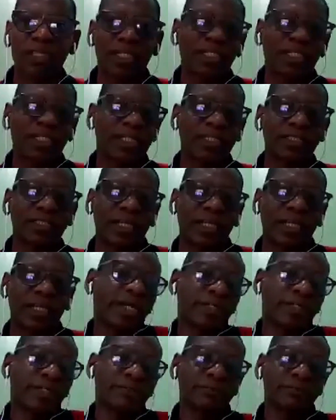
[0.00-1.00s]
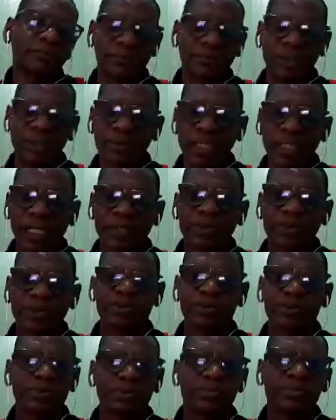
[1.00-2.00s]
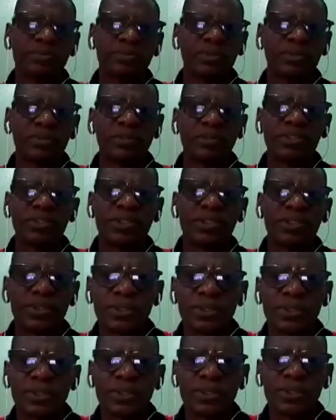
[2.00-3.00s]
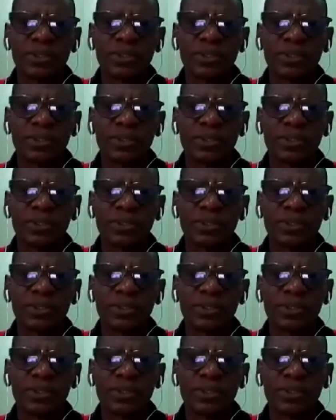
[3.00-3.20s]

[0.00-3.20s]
and then what will I do? You know.